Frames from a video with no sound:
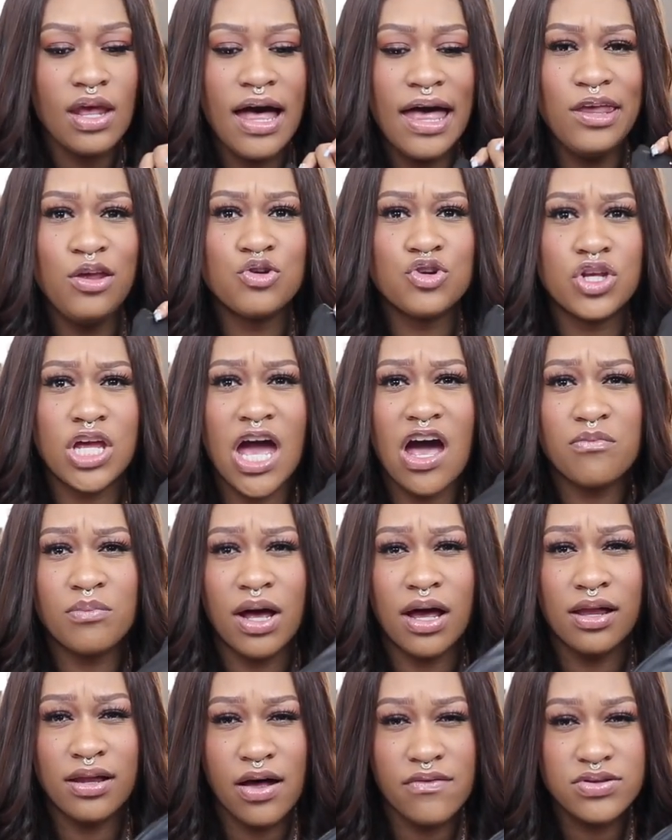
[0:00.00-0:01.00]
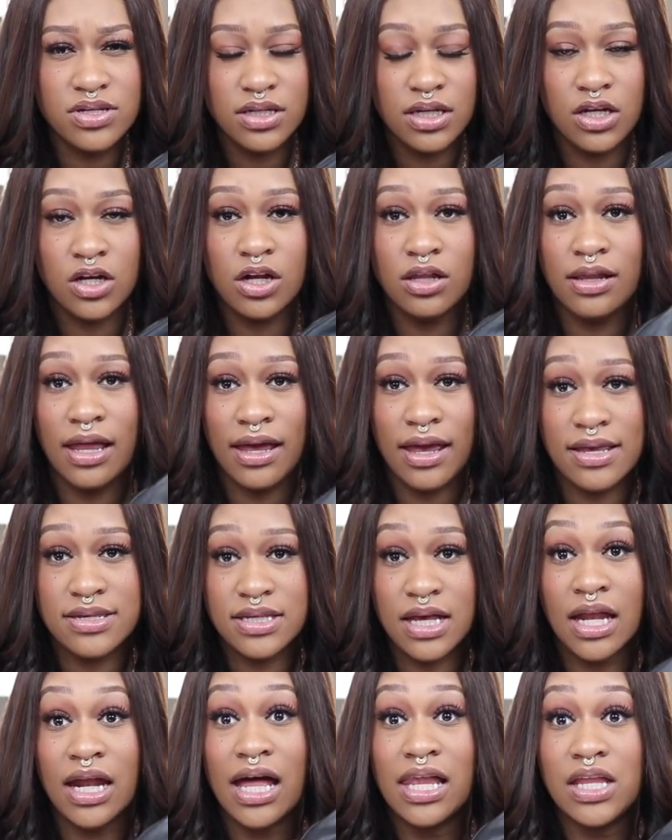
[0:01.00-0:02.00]
I usually have my gloves in here. Like I
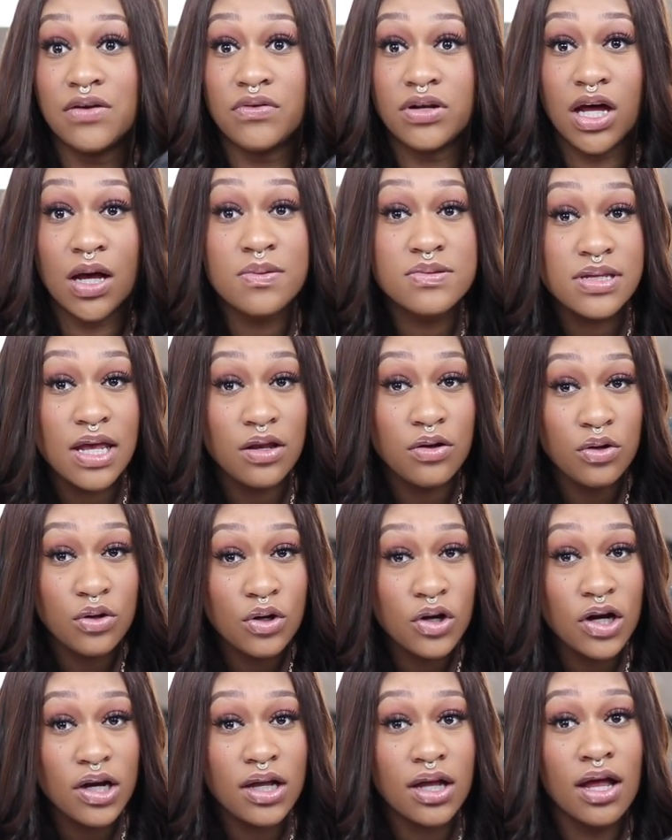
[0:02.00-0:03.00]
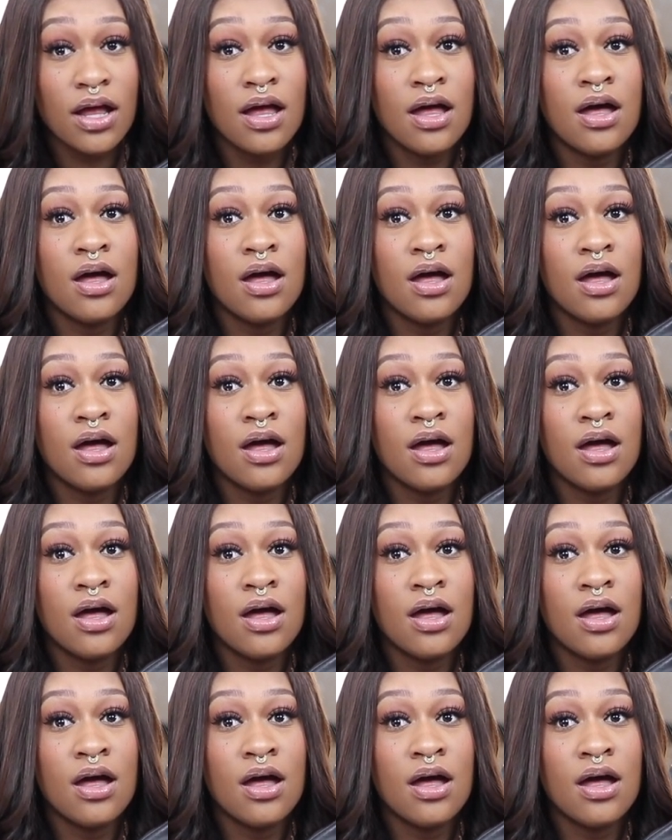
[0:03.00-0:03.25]
said, I live in upstate New York.